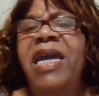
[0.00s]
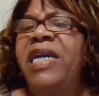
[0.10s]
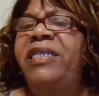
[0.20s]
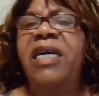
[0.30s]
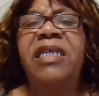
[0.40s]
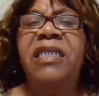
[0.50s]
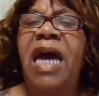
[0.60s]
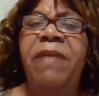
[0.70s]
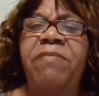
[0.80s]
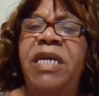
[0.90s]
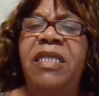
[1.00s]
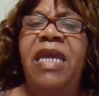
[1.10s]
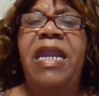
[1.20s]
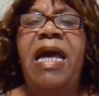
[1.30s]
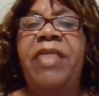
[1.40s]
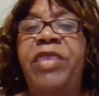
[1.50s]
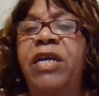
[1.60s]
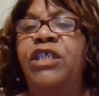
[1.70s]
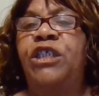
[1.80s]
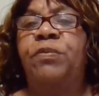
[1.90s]
It does not mean that
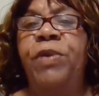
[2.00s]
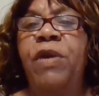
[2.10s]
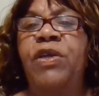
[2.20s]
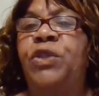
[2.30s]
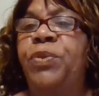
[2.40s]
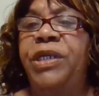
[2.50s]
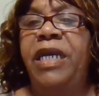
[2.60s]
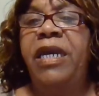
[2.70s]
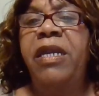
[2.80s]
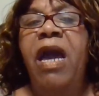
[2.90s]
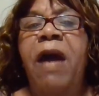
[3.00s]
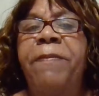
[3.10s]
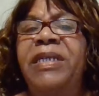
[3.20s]
their spirits were dead,